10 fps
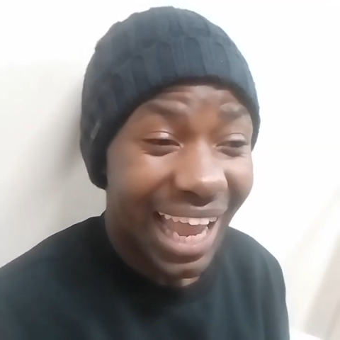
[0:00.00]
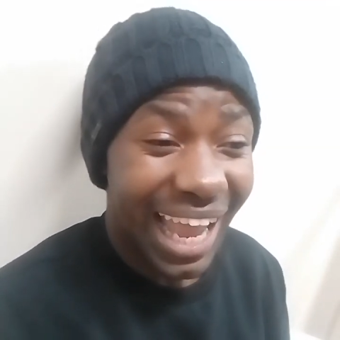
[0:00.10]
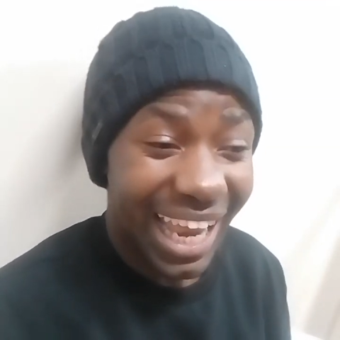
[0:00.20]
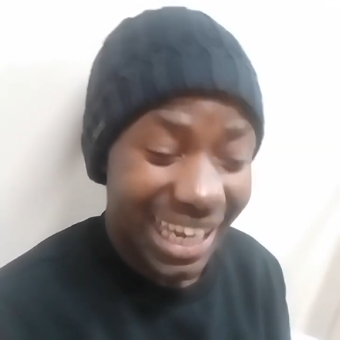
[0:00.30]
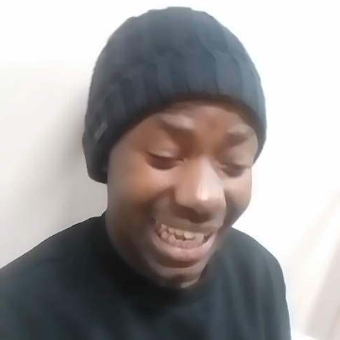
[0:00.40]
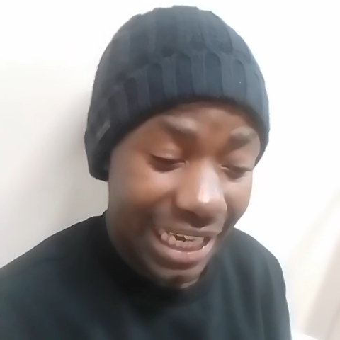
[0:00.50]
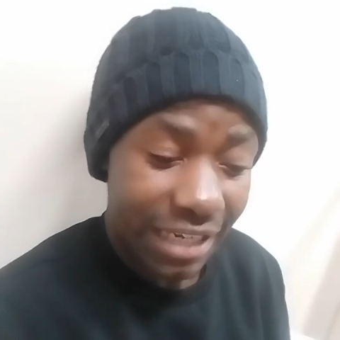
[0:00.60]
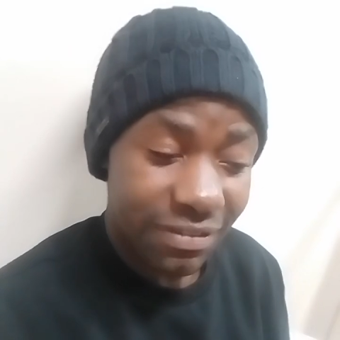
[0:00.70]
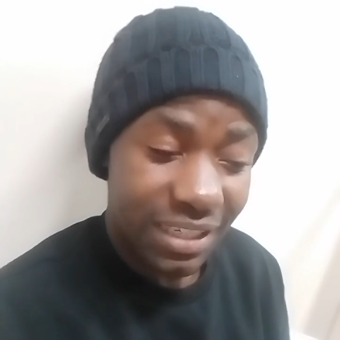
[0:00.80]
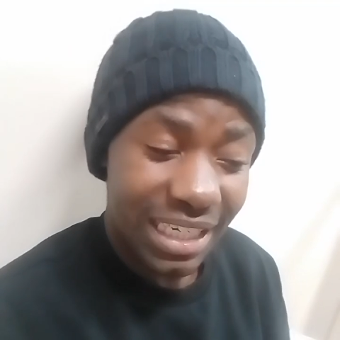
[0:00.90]
And he
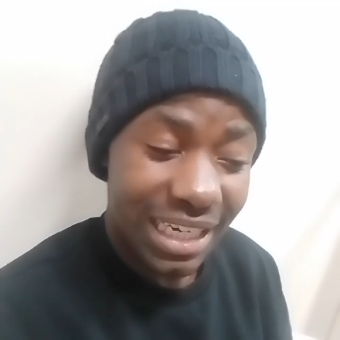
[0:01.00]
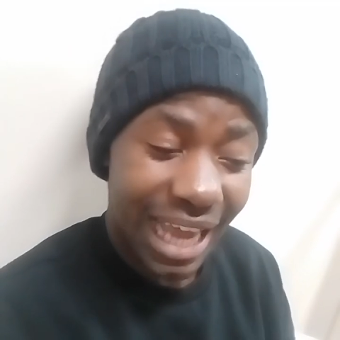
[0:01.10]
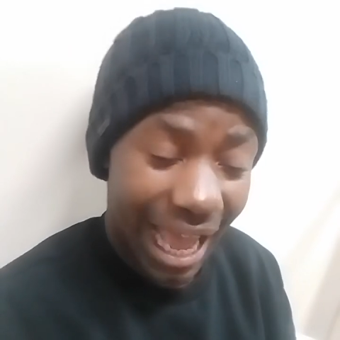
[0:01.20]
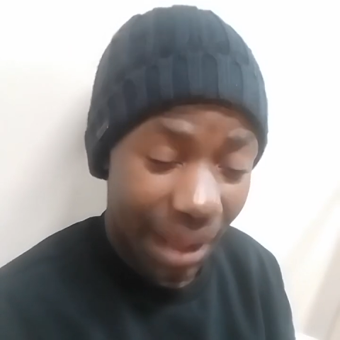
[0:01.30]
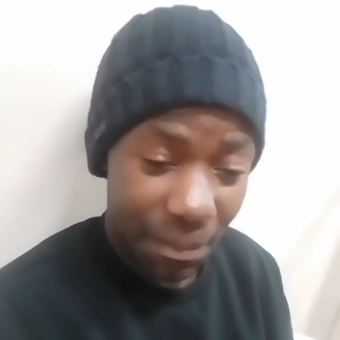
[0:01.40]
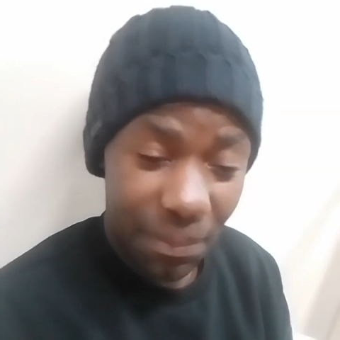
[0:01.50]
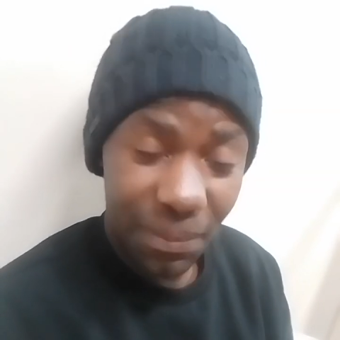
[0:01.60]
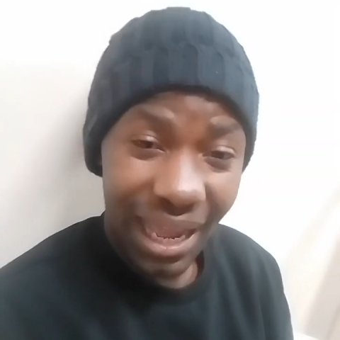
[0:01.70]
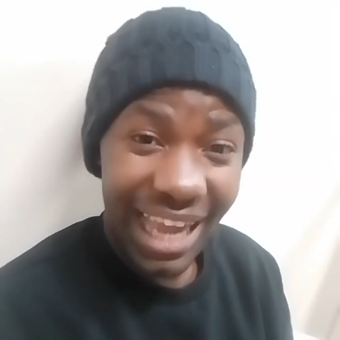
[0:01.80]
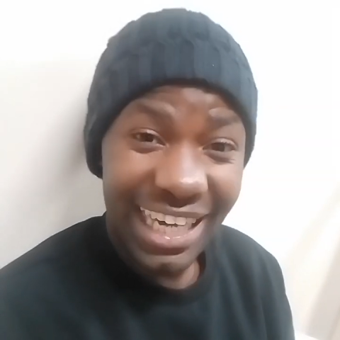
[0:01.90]
lifted it up
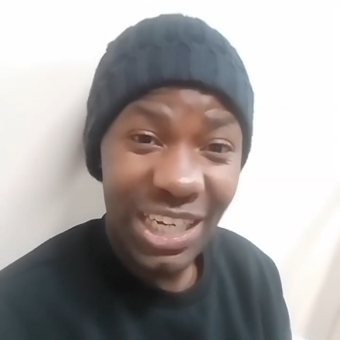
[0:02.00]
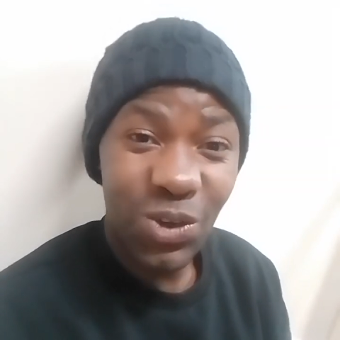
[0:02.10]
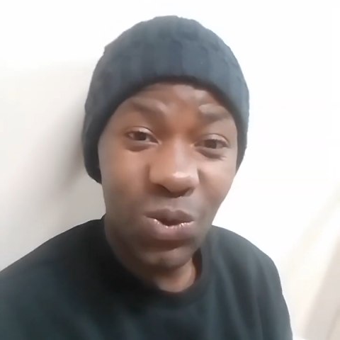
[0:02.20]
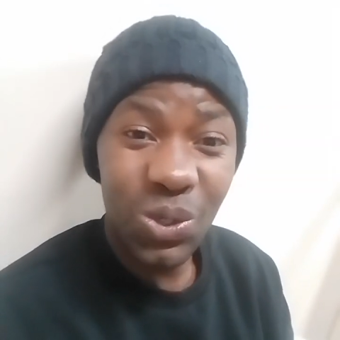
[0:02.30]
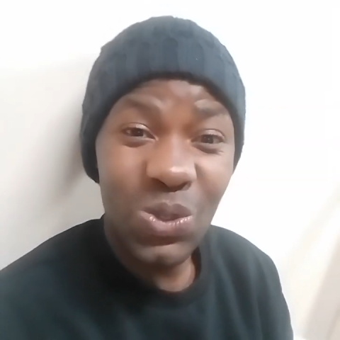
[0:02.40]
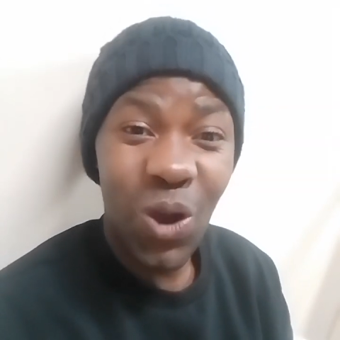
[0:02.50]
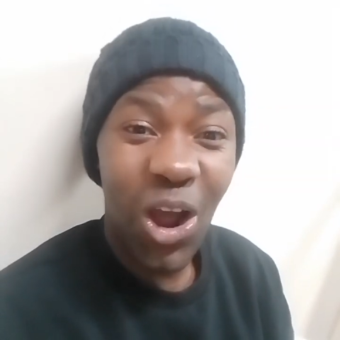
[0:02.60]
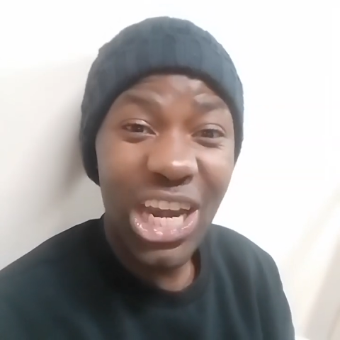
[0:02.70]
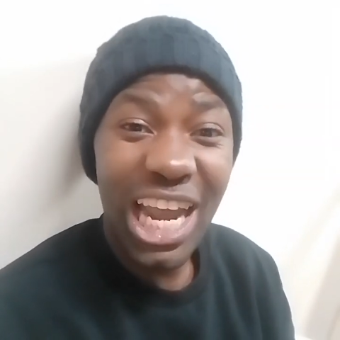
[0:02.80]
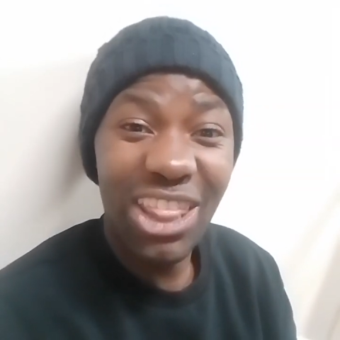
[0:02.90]
and he threw it
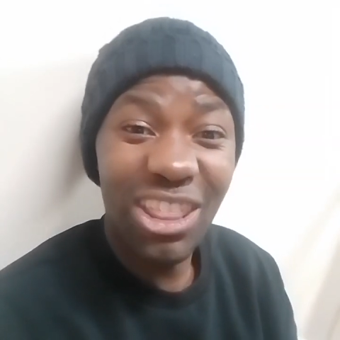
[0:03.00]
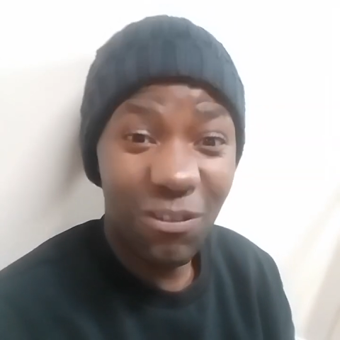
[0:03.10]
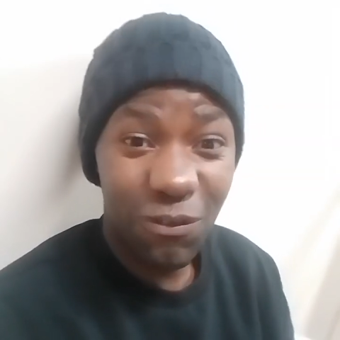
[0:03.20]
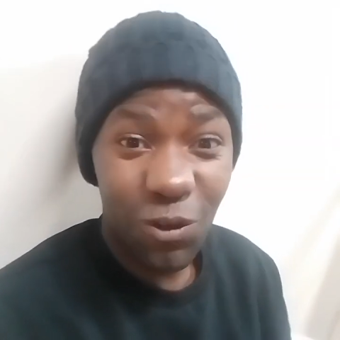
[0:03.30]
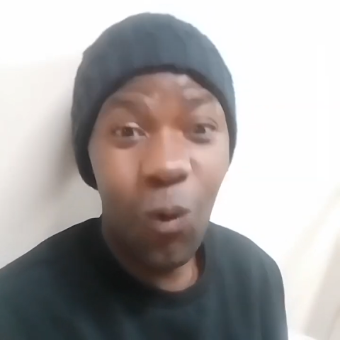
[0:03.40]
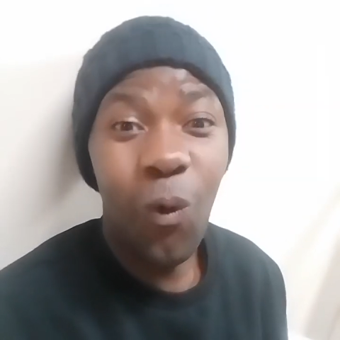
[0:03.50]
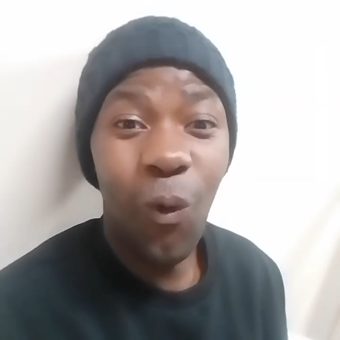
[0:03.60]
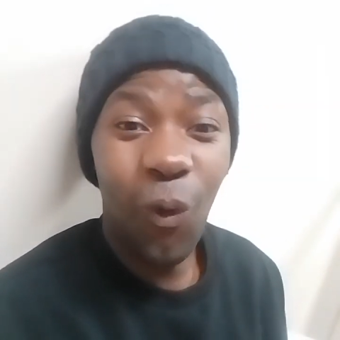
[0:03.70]
on the floor.